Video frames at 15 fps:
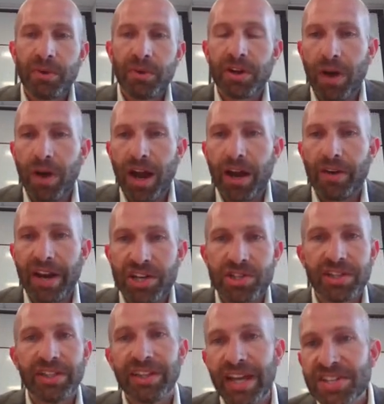require
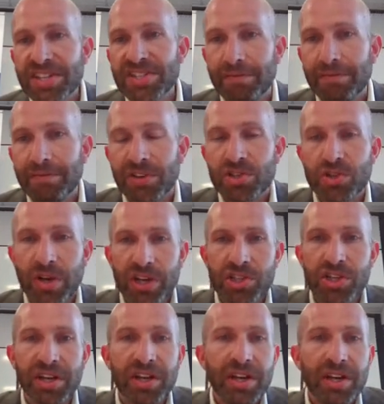actually less infrastructure